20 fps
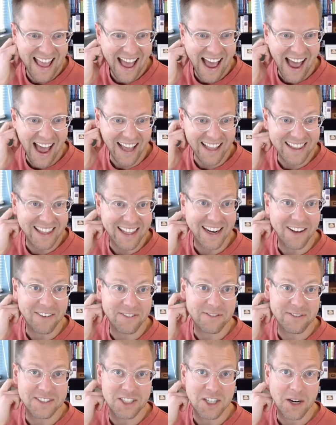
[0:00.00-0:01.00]
oddly
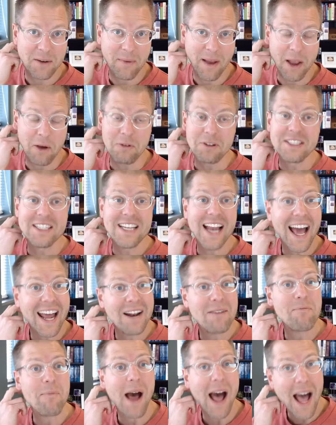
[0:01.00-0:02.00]
enough, Jeremiah was not
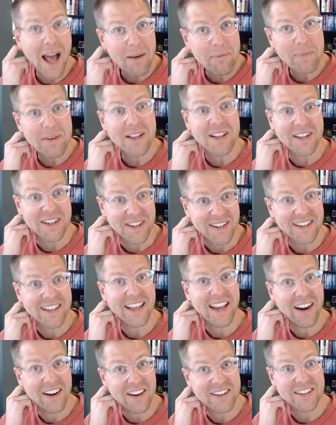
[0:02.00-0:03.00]
a popular
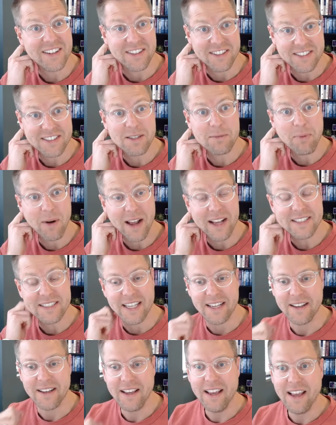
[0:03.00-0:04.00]
character,
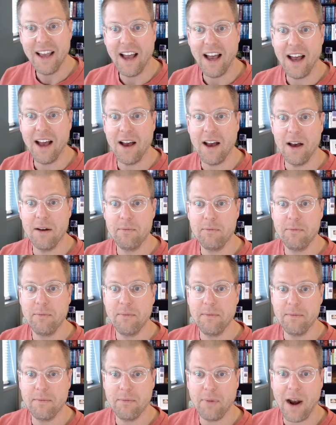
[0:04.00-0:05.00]
surprising, a
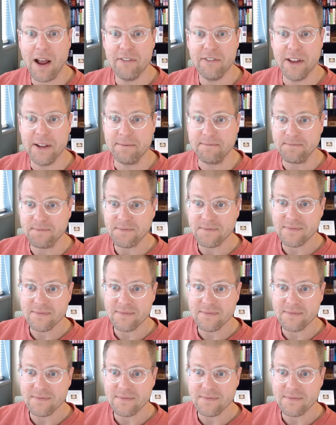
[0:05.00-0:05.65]
prophet.